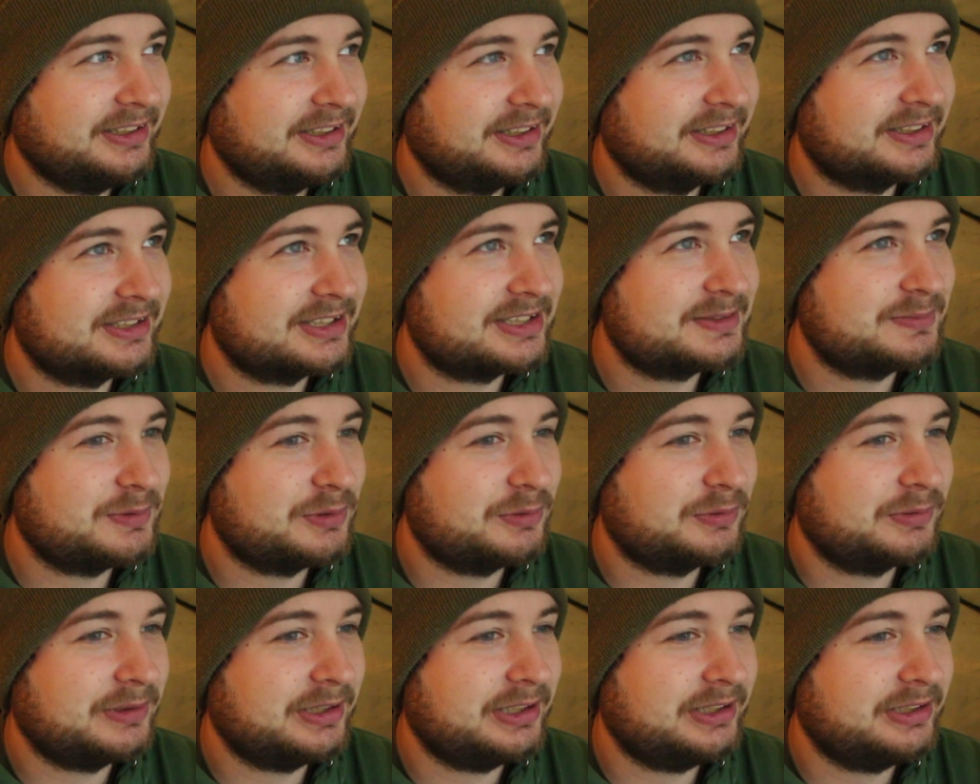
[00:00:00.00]
this
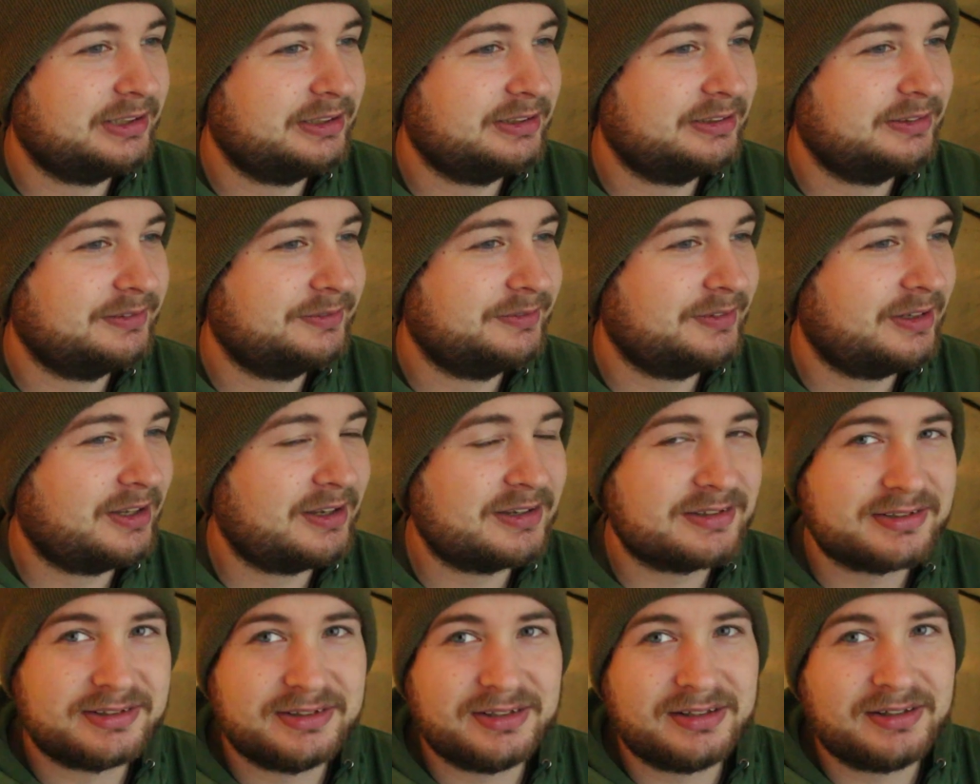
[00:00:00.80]
morning and
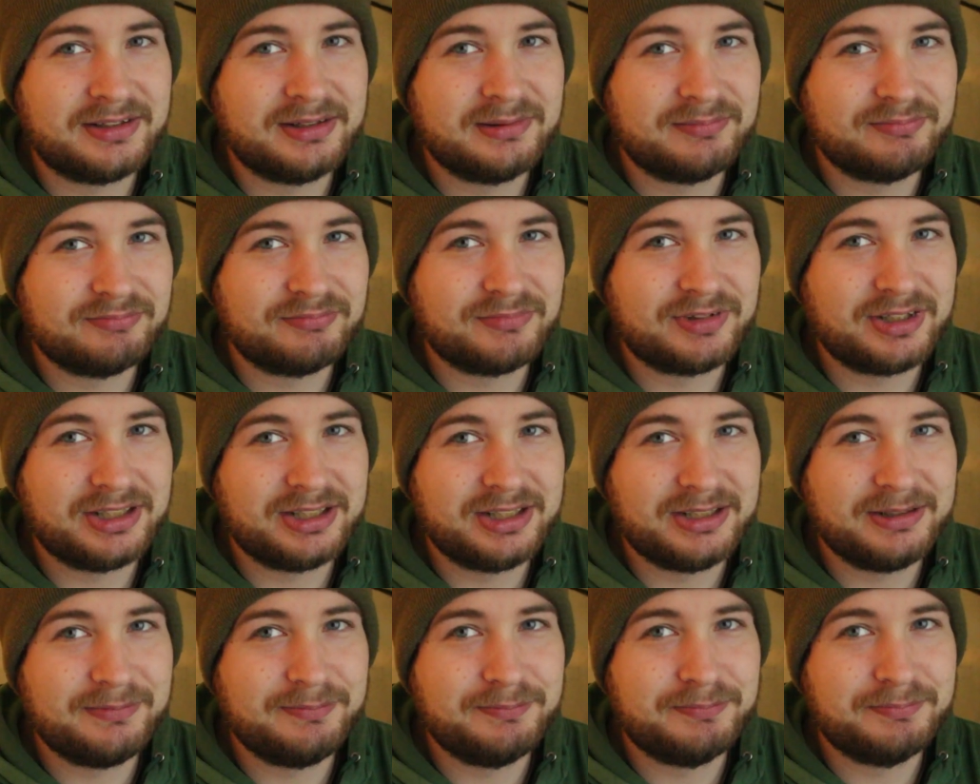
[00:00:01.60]
last night
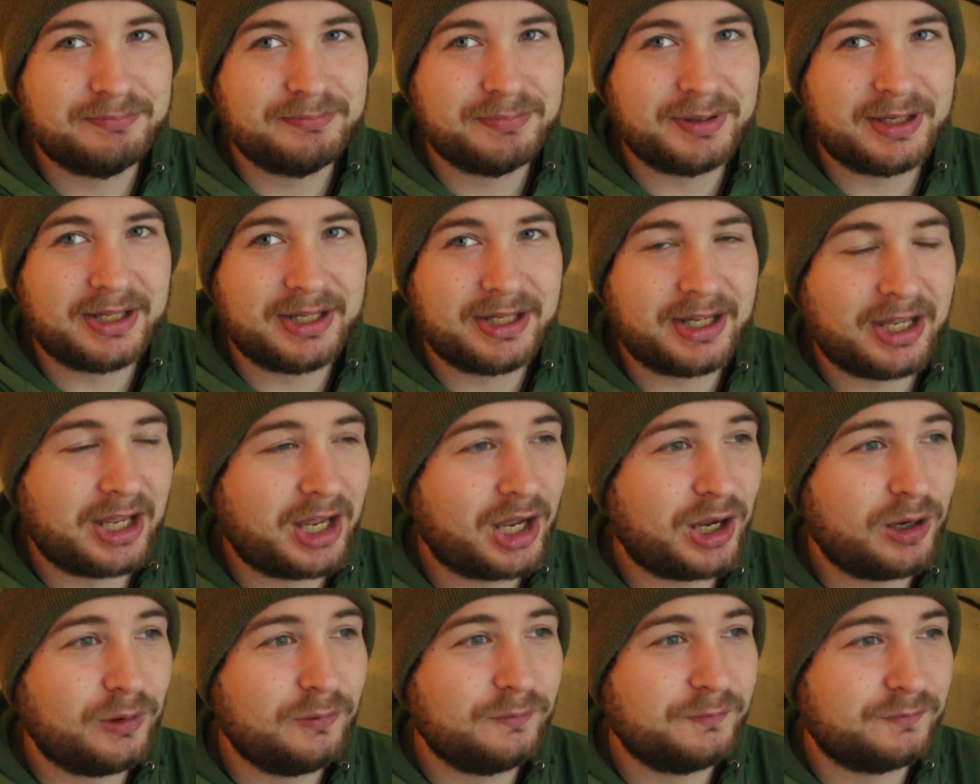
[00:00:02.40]
really. But uh,
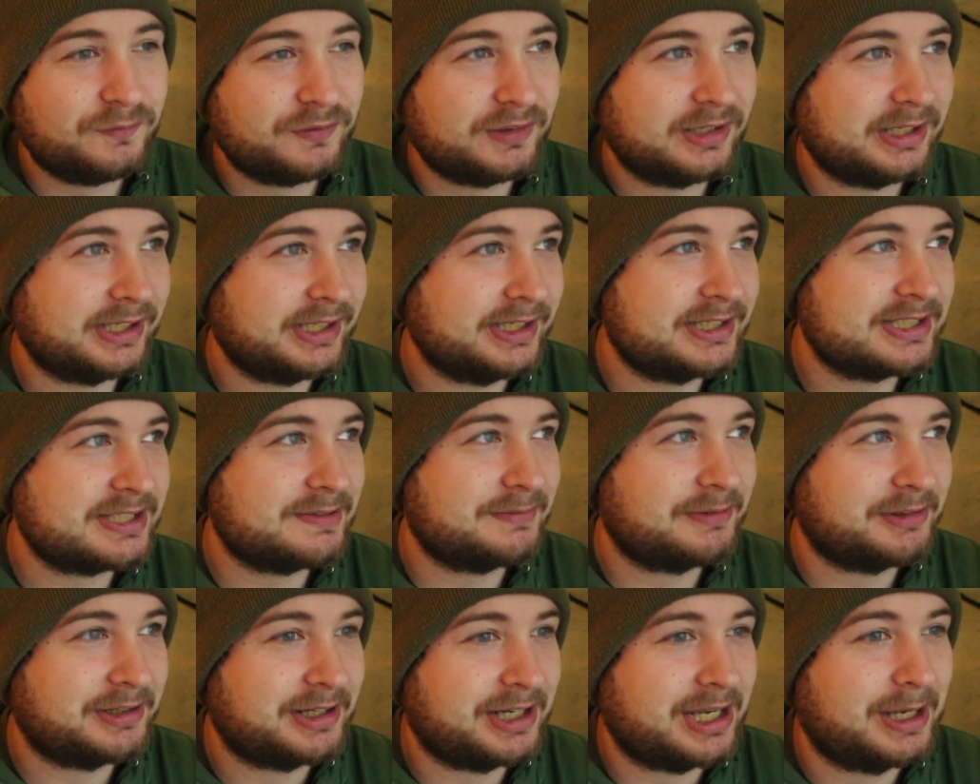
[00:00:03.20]
hopefully
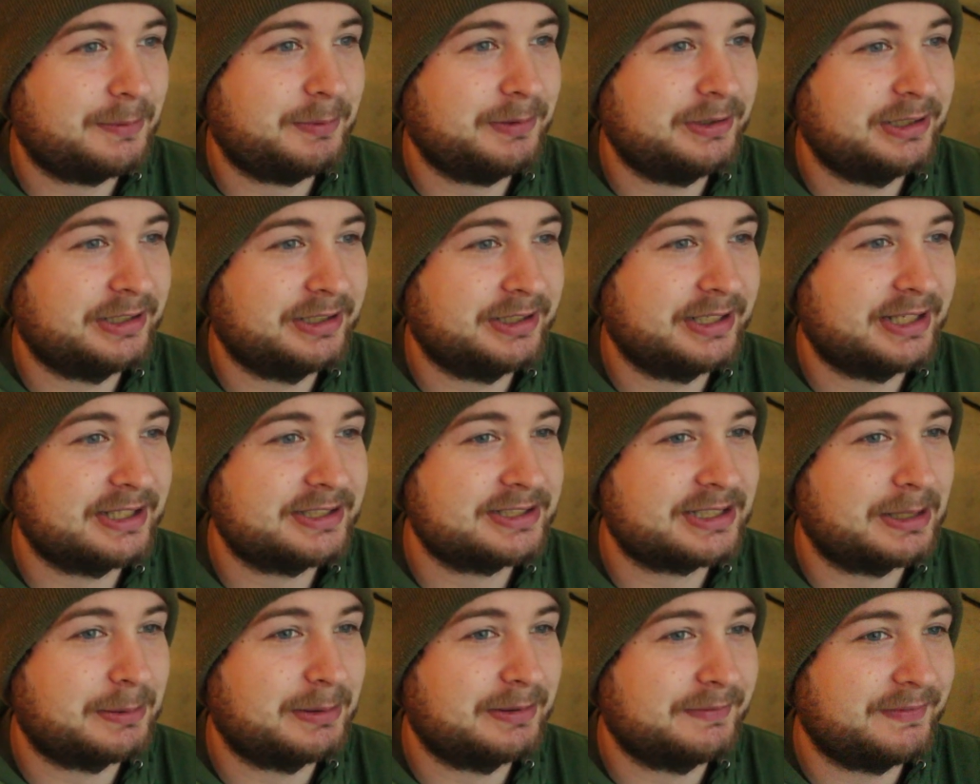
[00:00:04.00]
something will happen in the
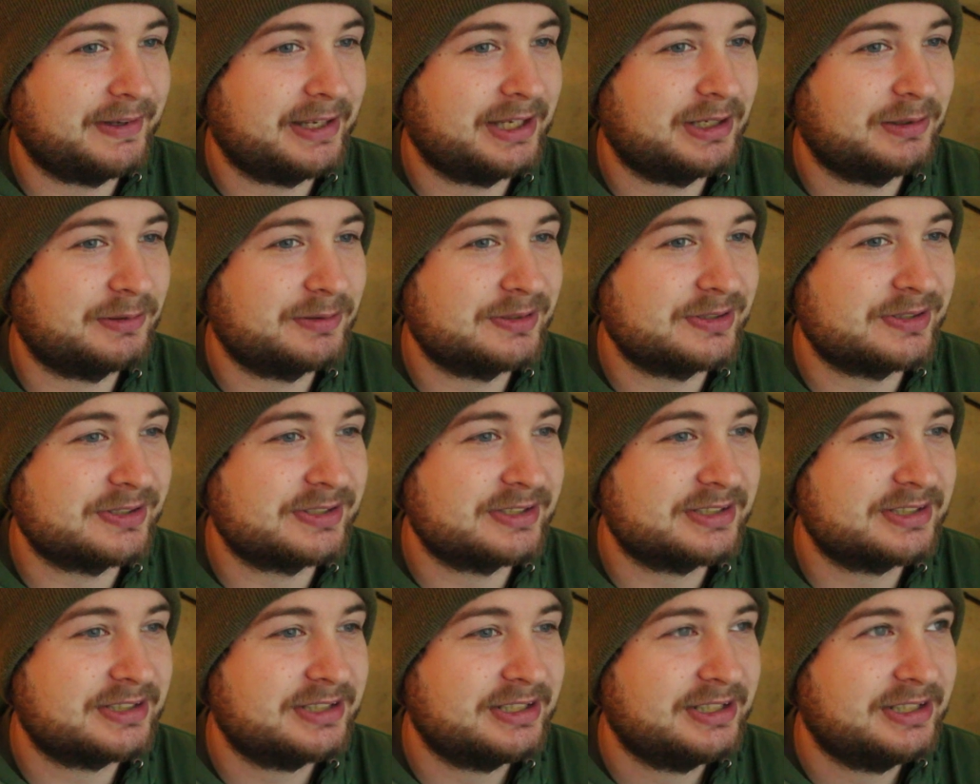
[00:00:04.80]
next couple of hours,
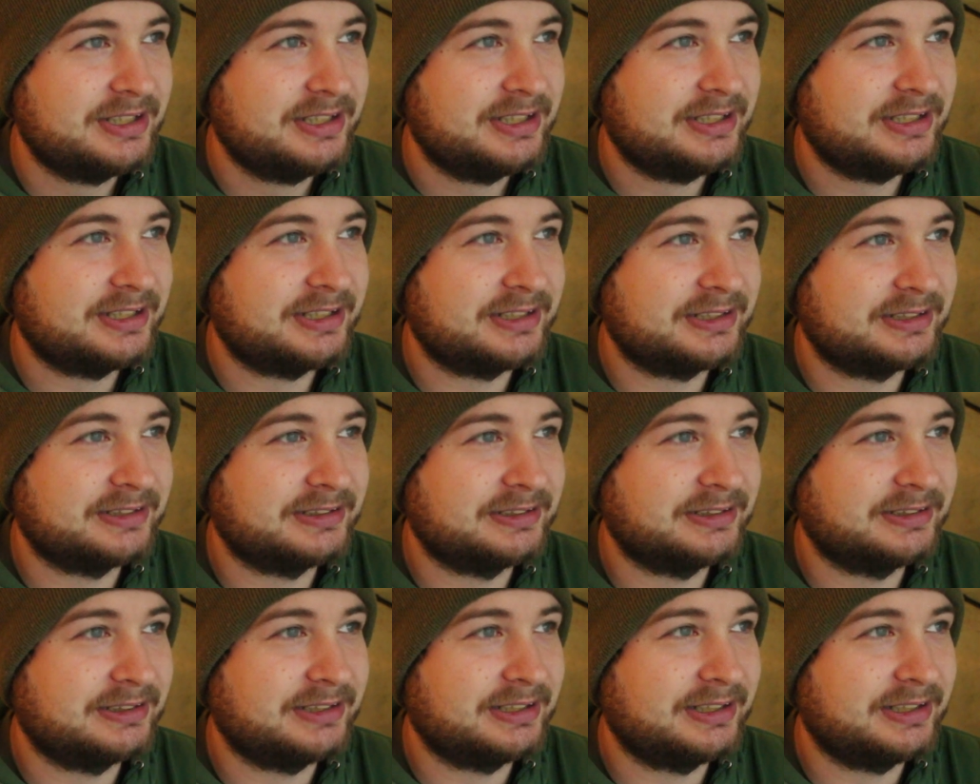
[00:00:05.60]

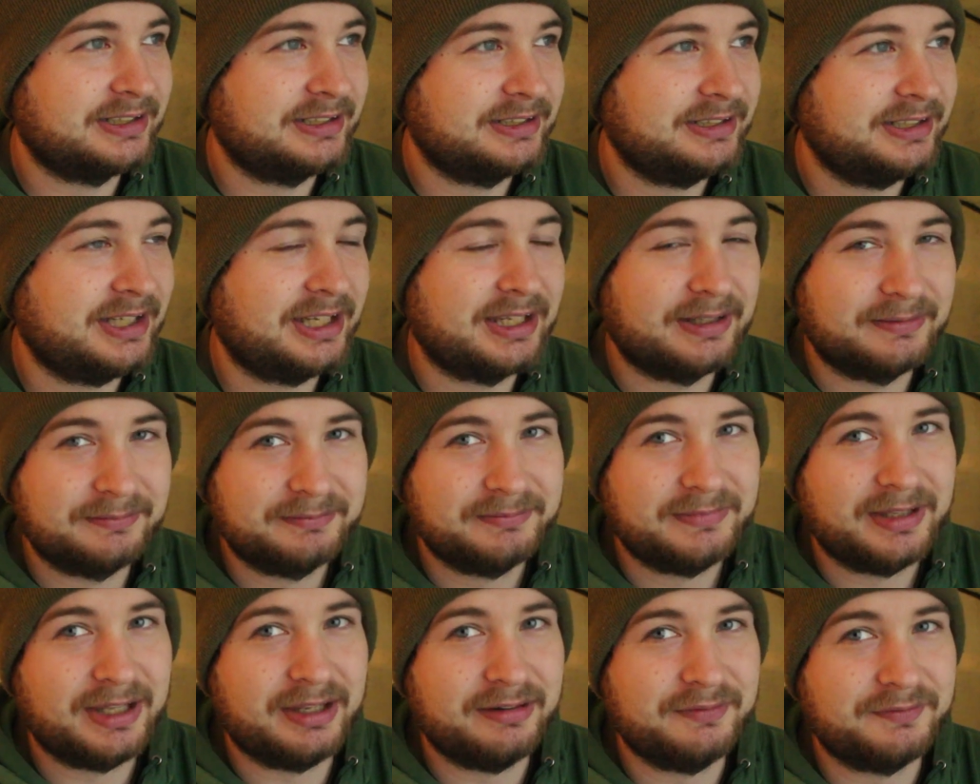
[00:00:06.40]
and uh, yeah,
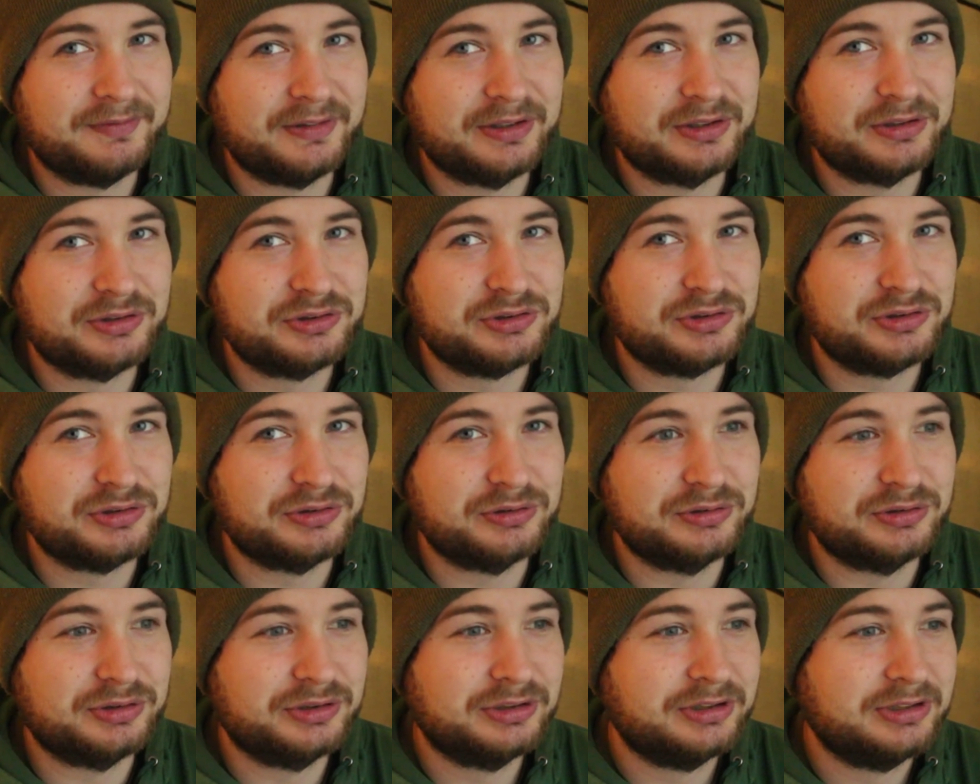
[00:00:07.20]
everything
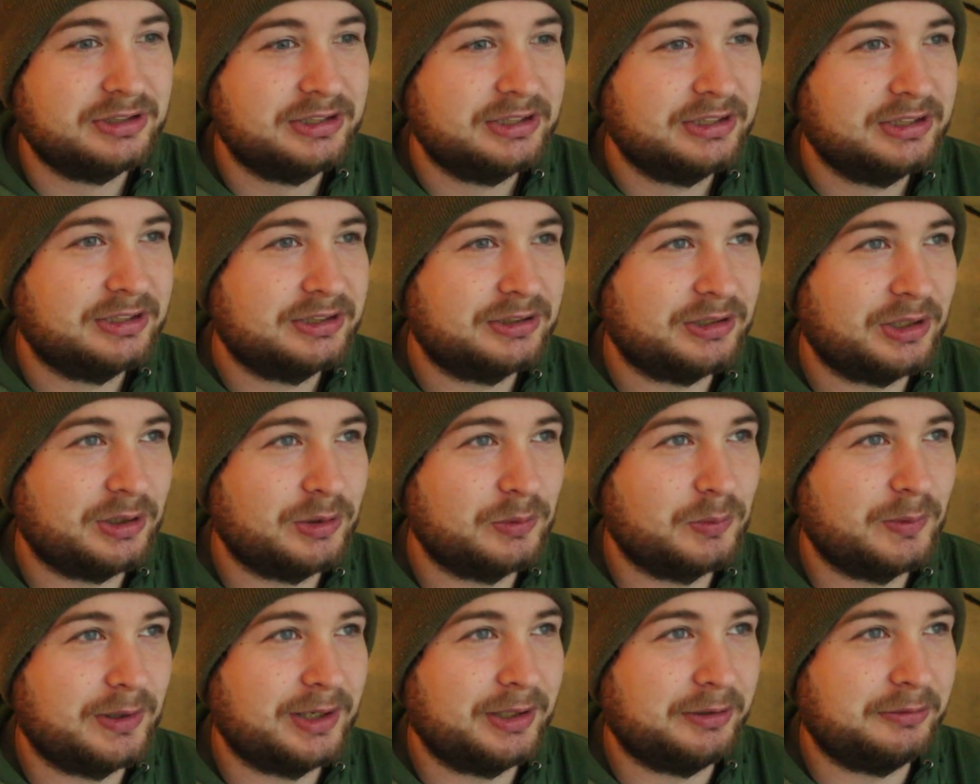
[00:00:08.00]
should go
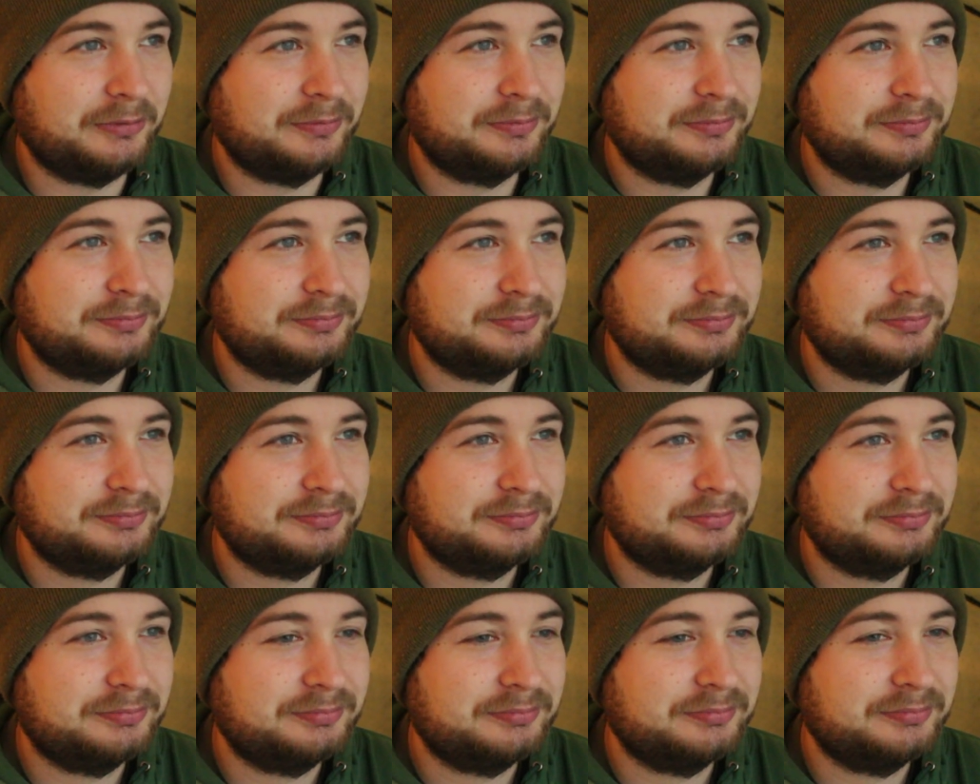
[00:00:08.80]
well,
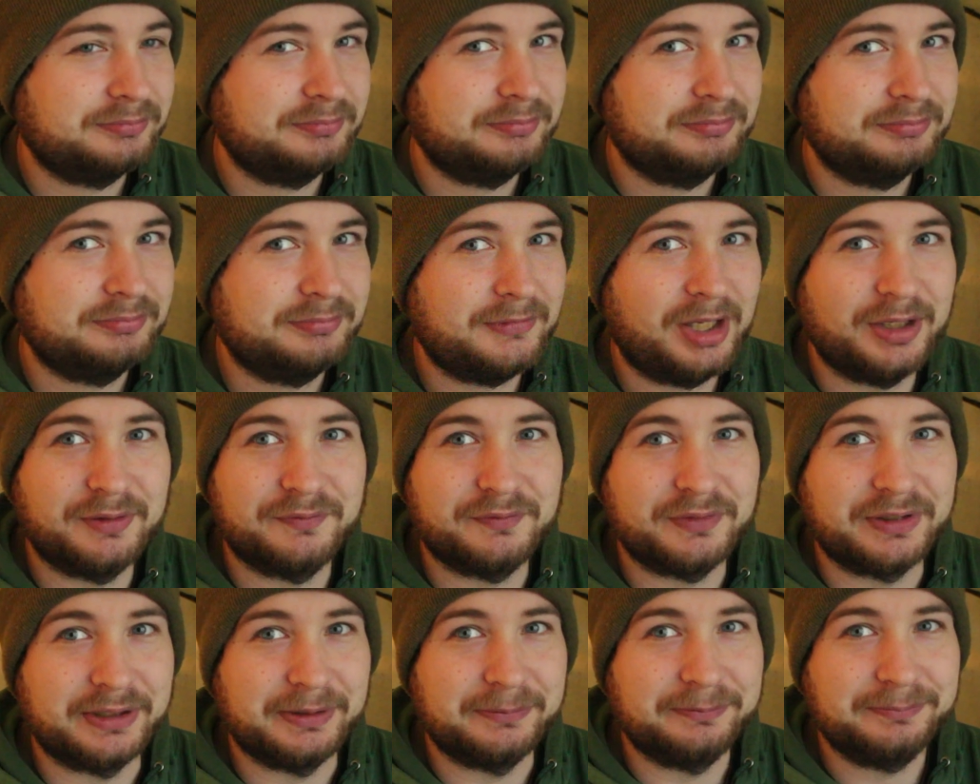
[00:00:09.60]

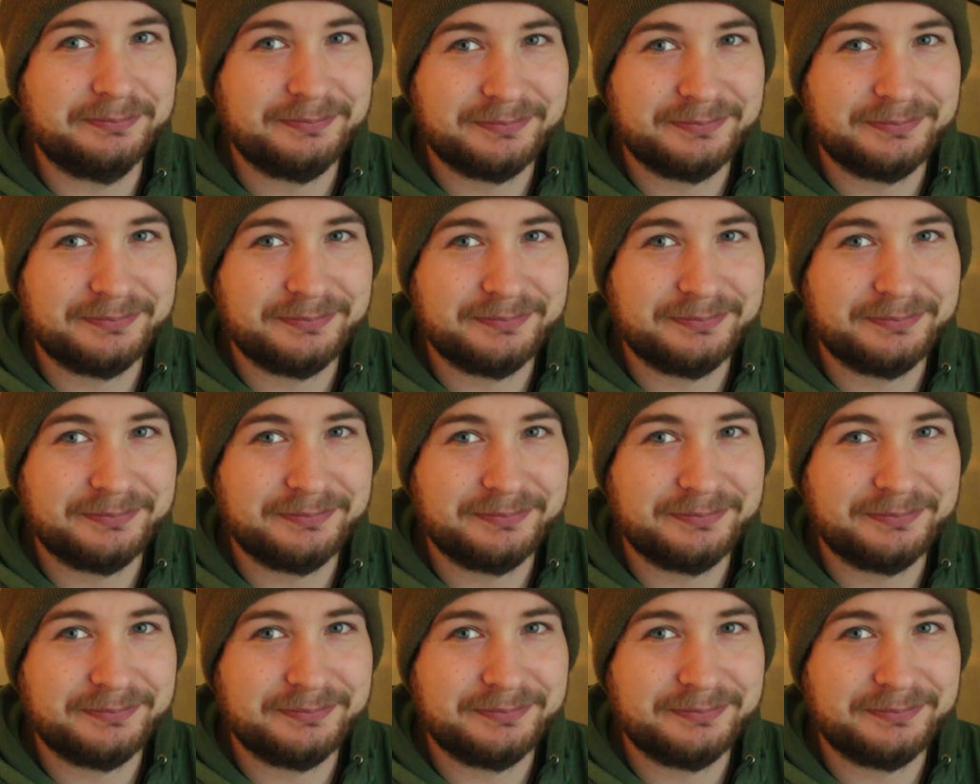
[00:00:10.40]
hopefully.